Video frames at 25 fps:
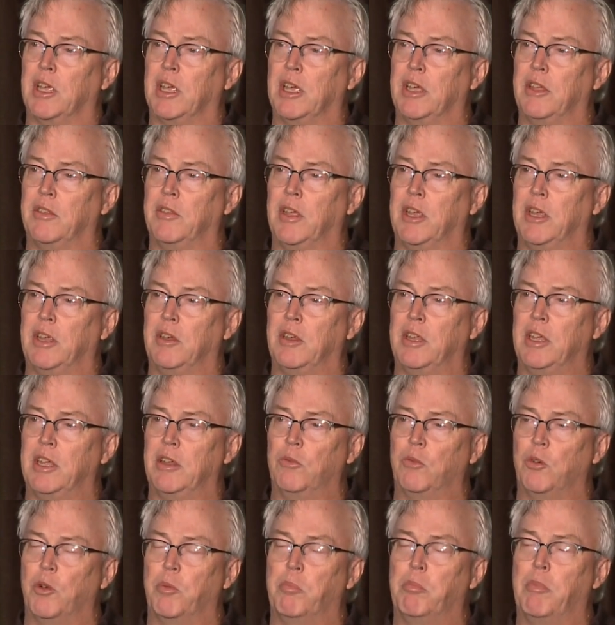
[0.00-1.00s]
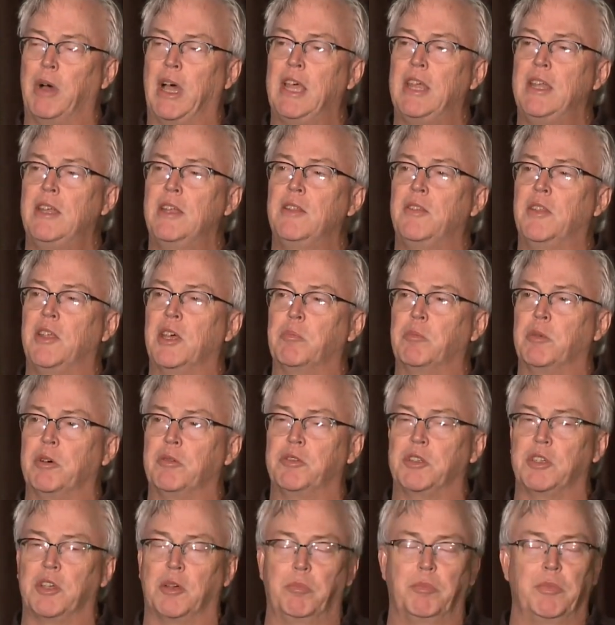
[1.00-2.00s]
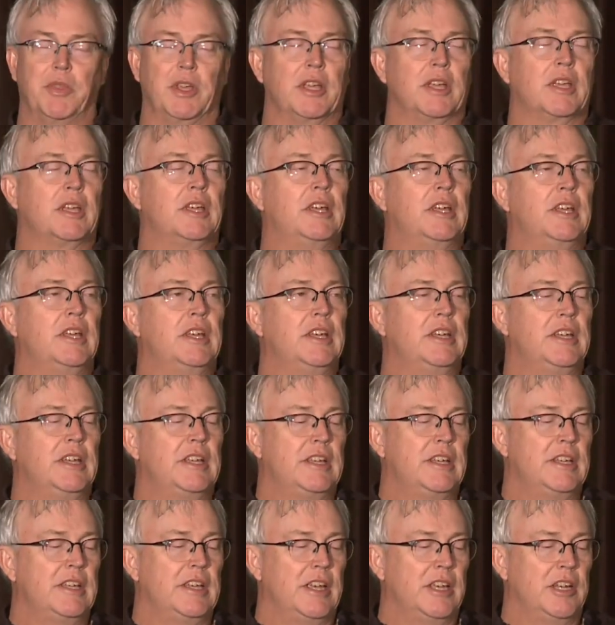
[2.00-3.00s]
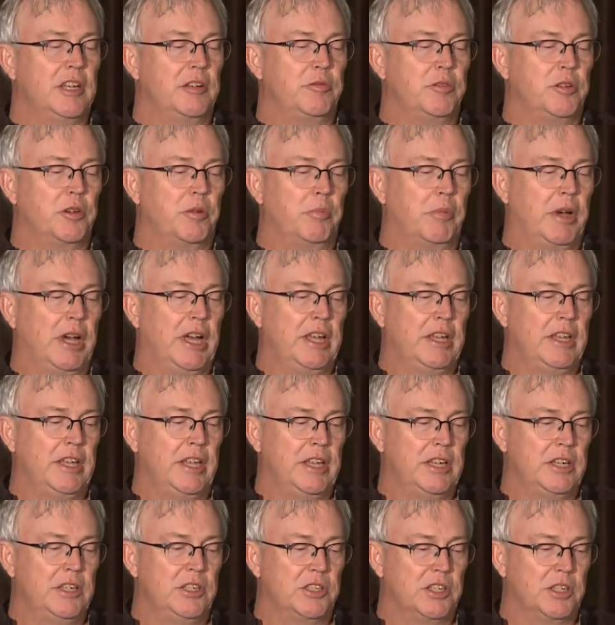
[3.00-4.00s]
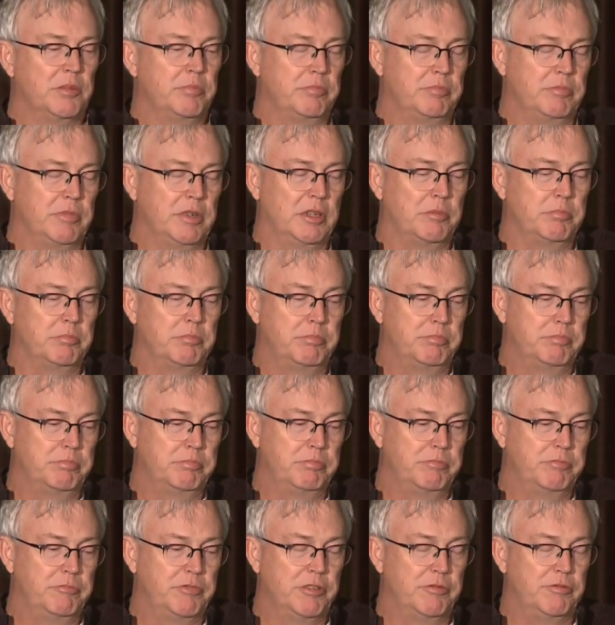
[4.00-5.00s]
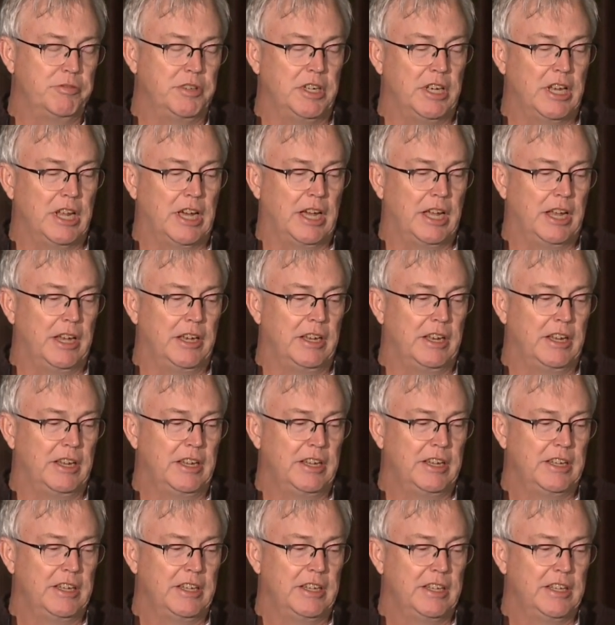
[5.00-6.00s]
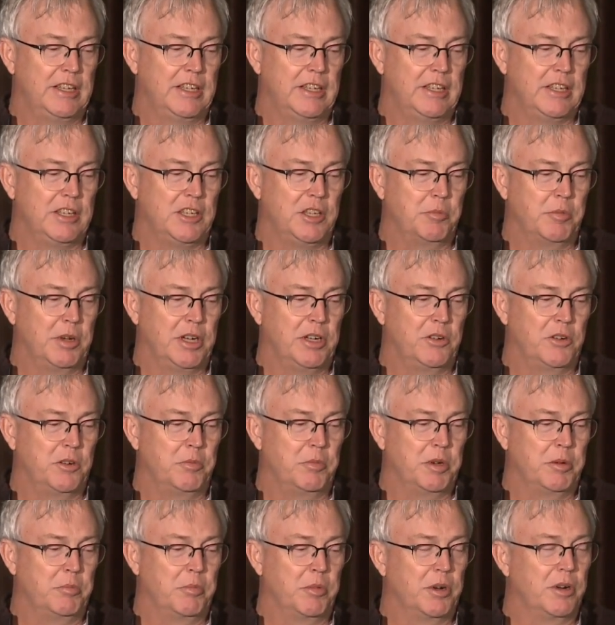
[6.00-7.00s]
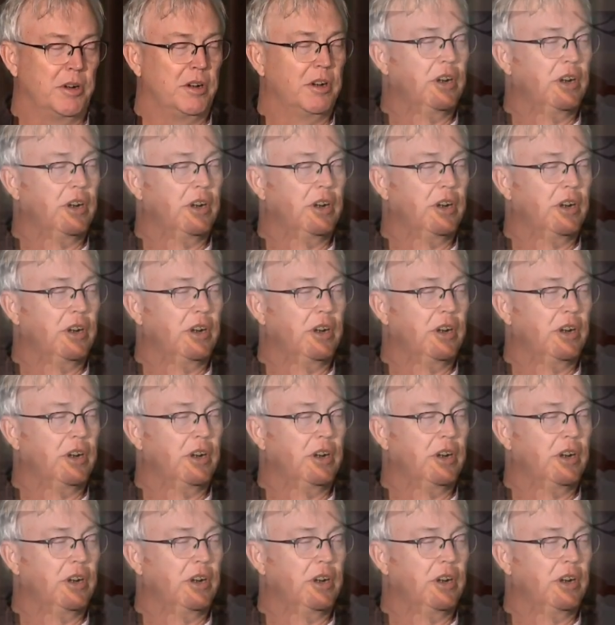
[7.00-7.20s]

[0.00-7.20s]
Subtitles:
and it reminded them of something. And if you're my age, I'm 59, you might remember